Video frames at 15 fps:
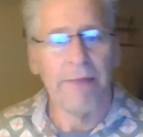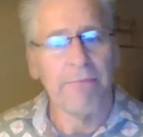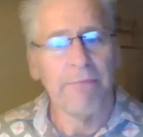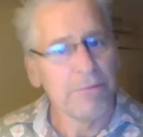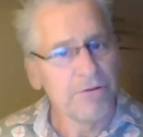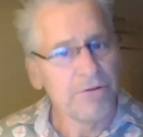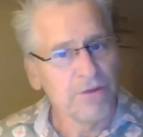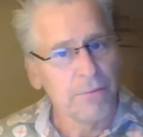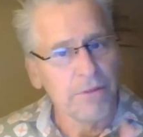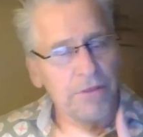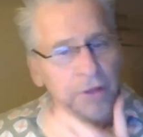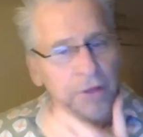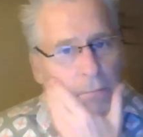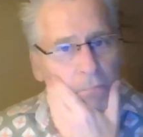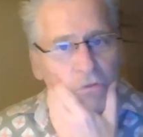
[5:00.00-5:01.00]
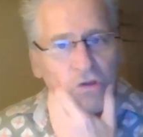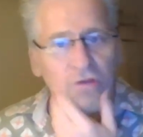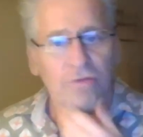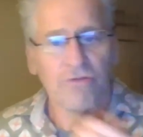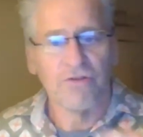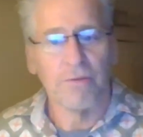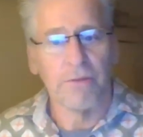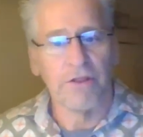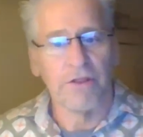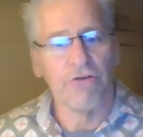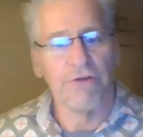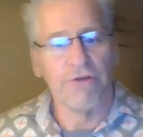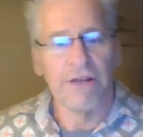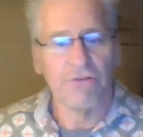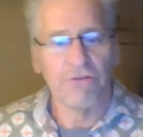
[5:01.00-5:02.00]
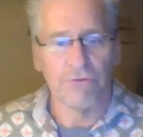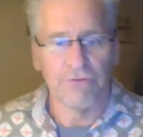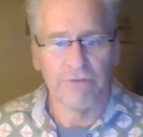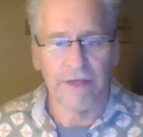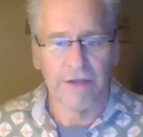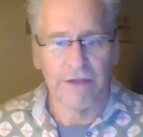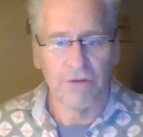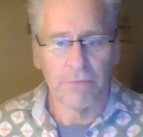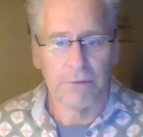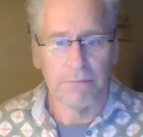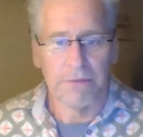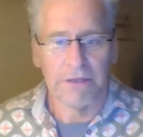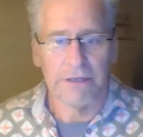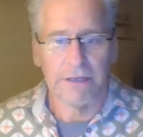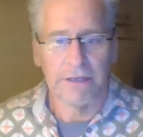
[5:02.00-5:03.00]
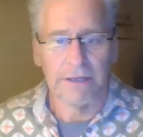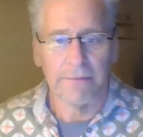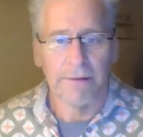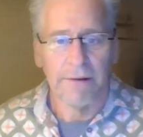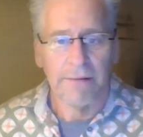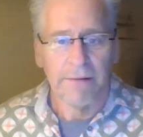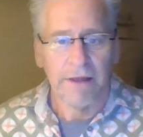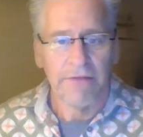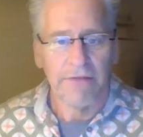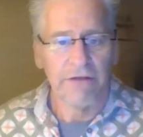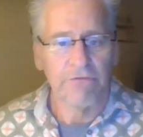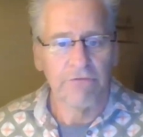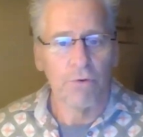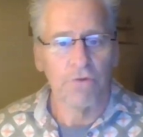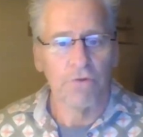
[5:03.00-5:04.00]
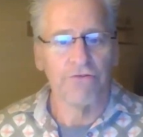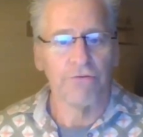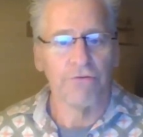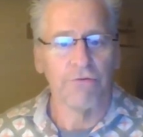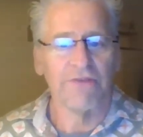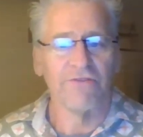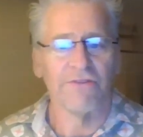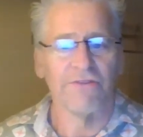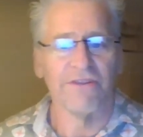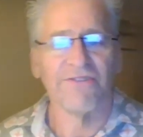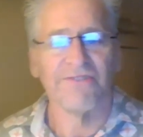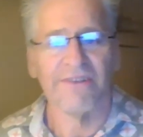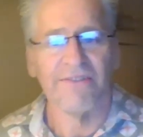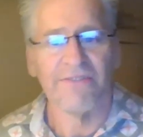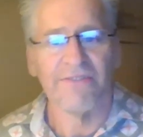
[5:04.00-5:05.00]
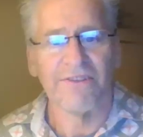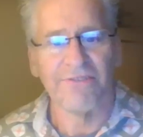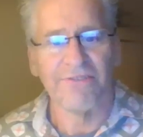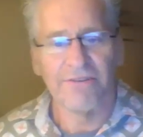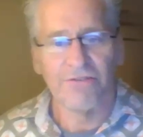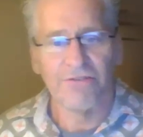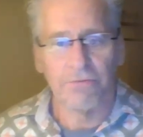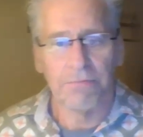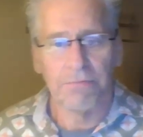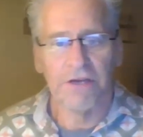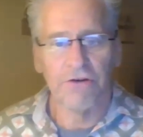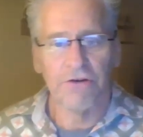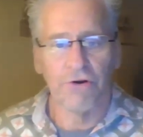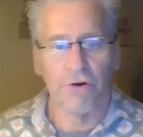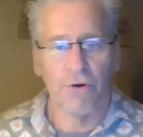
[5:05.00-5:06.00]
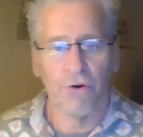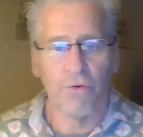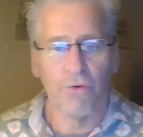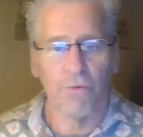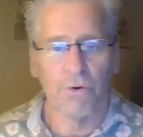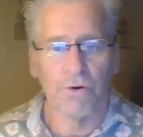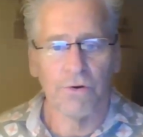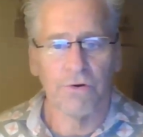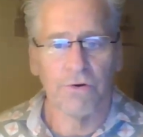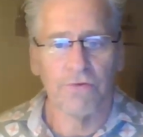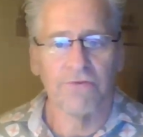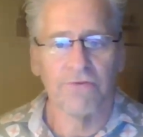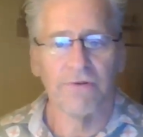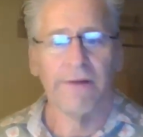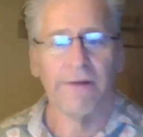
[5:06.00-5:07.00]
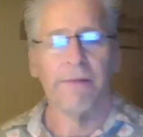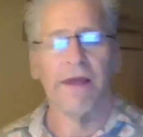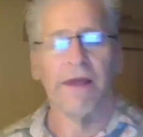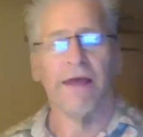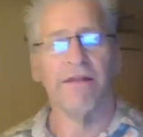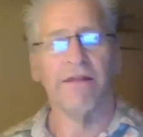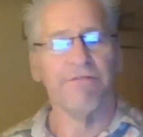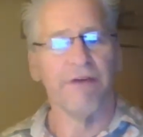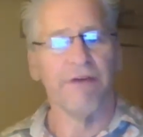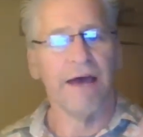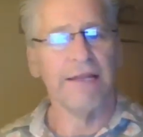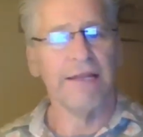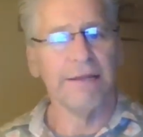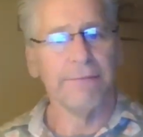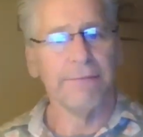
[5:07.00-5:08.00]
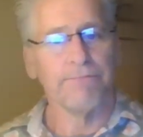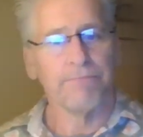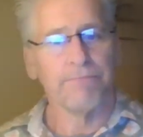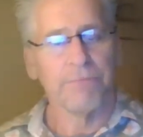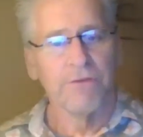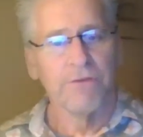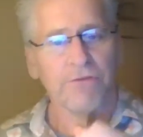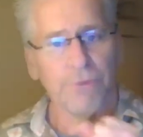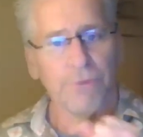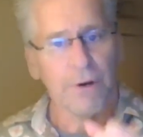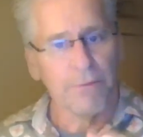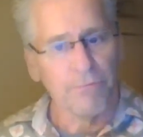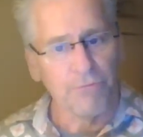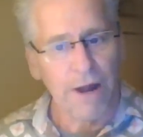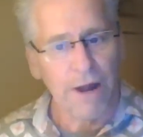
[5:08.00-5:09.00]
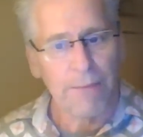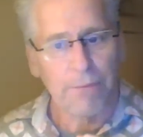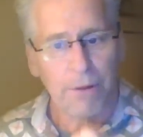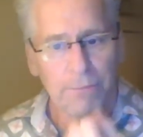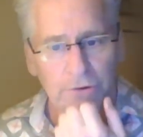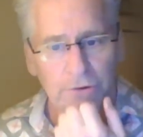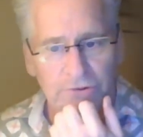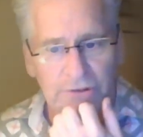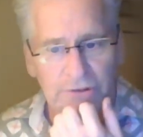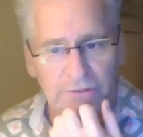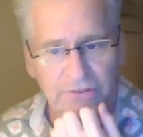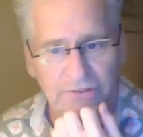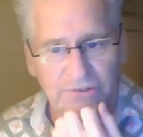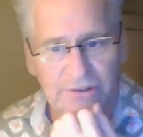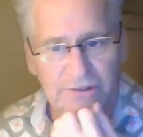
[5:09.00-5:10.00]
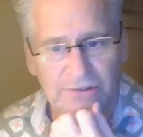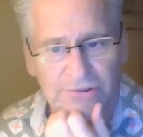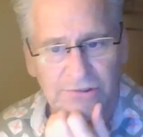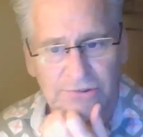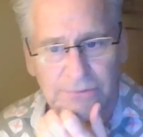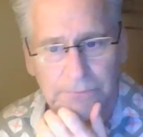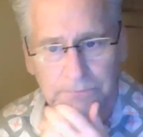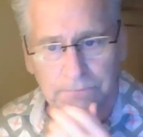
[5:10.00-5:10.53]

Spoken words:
and maybe some of the credentials of that human being. And then, of course, the rest of this synthesis should be in your own words. And then finally, to wrap up your synthesis,